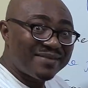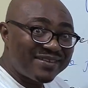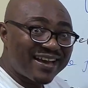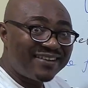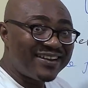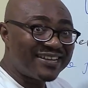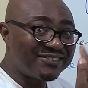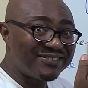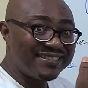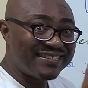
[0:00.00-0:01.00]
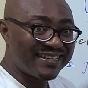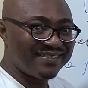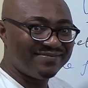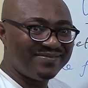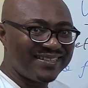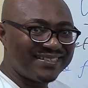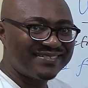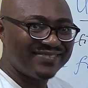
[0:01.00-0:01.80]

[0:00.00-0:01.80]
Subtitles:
chemical reaction is taking place.